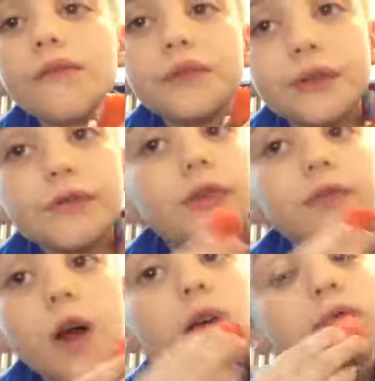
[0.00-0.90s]
Favorite fruit
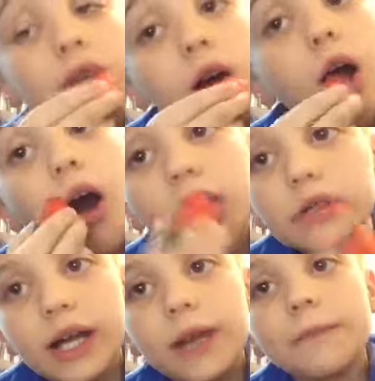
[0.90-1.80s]
all, all
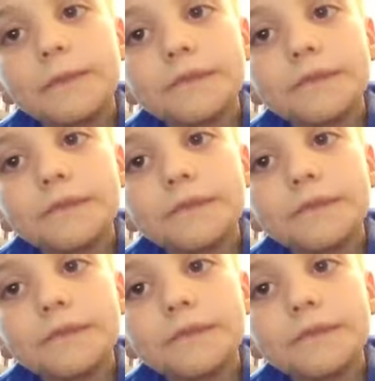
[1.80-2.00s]
time.